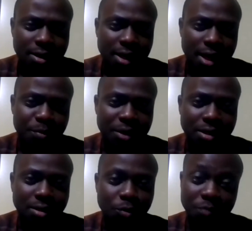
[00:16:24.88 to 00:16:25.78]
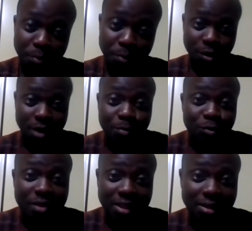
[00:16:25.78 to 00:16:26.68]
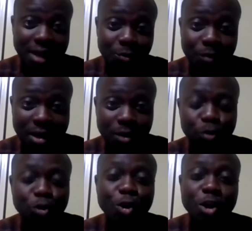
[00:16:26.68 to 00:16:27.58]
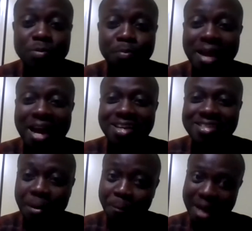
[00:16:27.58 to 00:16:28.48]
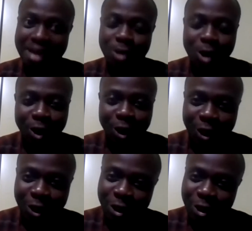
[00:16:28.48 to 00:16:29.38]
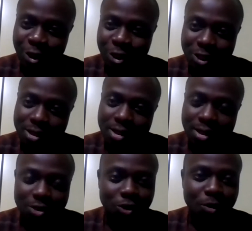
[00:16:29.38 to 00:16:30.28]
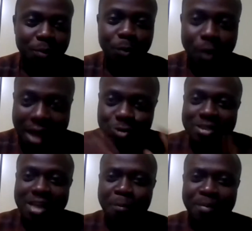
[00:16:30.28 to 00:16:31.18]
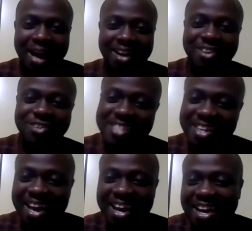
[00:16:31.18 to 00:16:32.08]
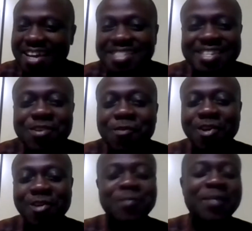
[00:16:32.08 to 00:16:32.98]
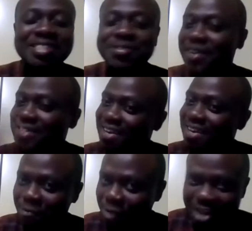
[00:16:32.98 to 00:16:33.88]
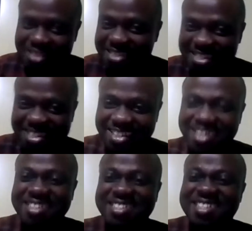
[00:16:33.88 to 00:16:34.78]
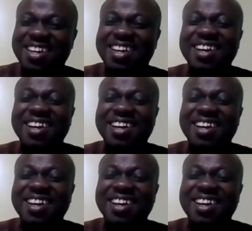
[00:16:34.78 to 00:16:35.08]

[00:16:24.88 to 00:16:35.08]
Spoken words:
I mean, we've been programmed to think that way. Who told us black is a bad color? You know, people associate black. You see, I can see one of the participants say, of course it is.